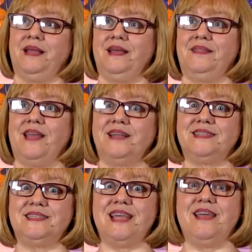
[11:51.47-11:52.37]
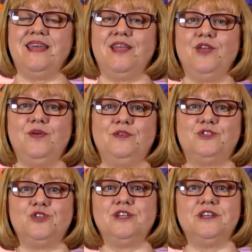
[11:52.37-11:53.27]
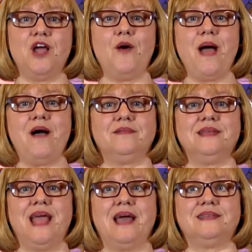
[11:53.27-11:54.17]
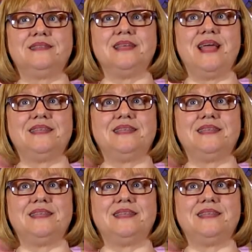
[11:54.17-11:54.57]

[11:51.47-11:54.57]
not to say that you shouldn't go out and get